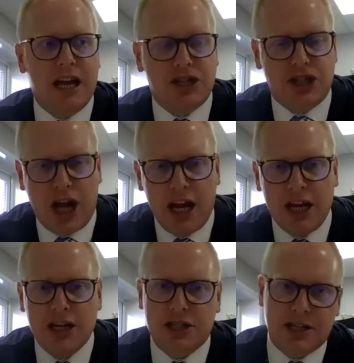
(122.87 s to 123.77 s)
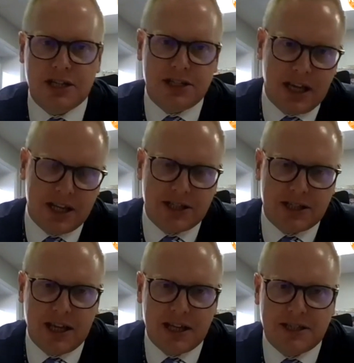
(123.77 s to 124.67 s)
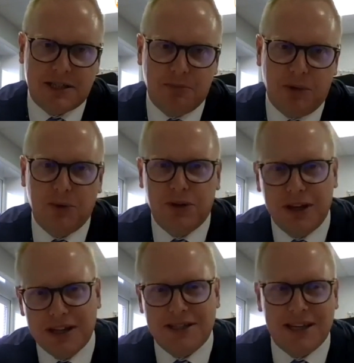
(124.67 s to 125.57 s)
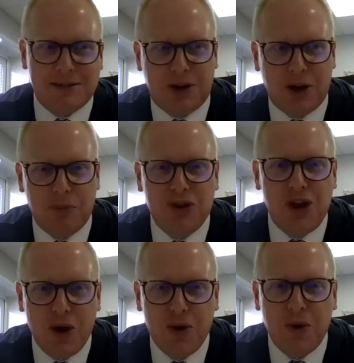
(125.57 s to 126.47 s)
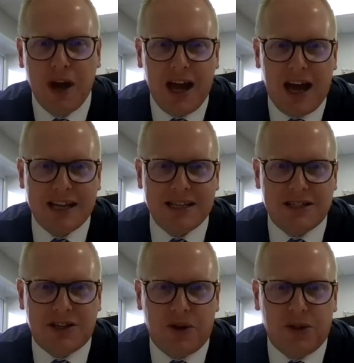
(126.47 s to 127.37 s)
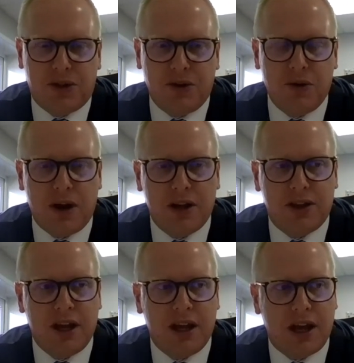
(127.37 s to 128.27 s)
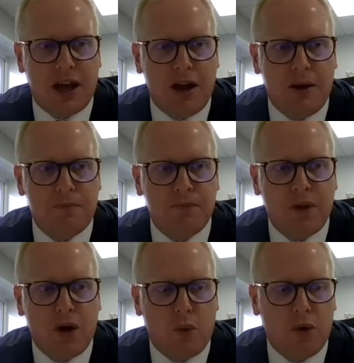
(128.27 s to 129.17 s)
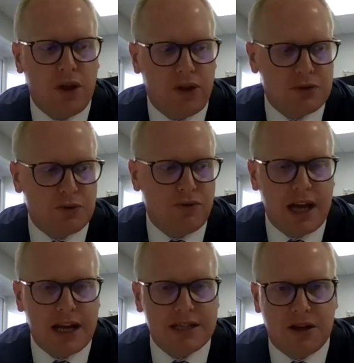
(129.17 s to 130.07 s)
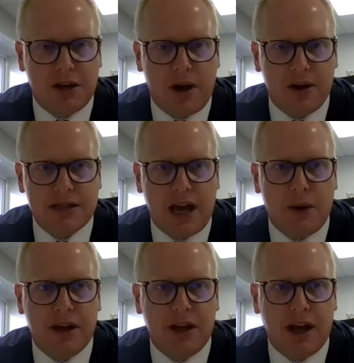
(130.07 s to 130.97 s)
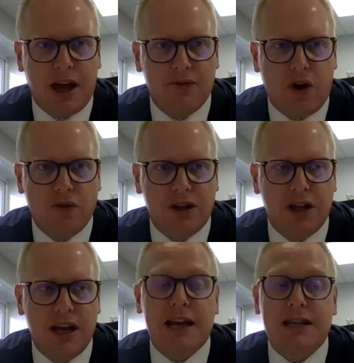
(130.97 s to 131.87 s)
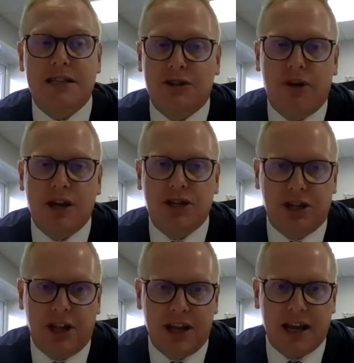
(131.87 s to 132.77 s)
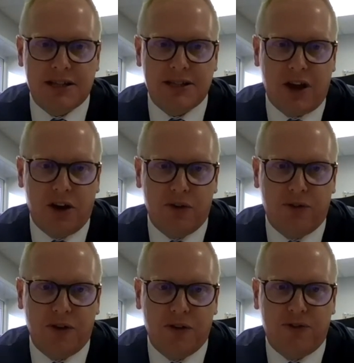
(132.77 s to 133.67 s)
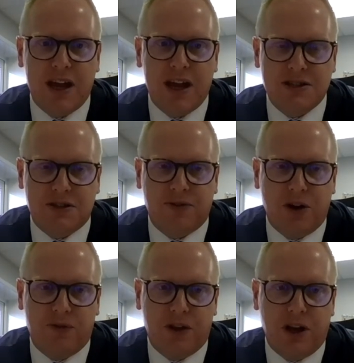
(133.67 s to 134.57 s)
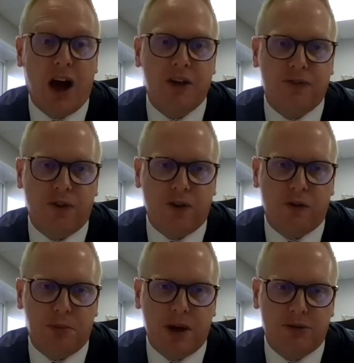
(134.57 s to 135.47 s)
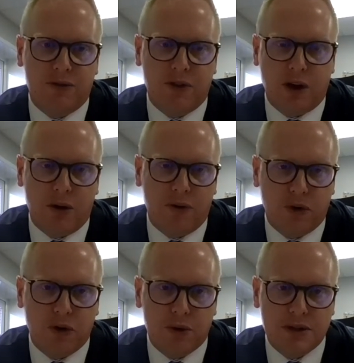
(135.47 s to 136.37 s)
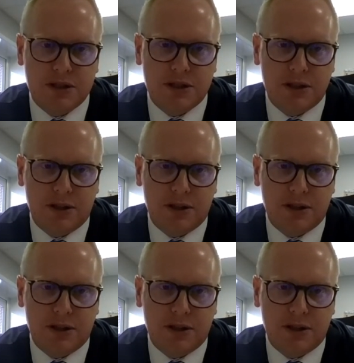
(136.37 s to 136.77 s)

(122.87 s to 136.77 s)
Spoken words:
changed, it's molded, it's become new as that's gone through. And I think one of the things we're really excited about is how we can get involved in the next iteration and the next kind of phase of the life of peer review going forwards.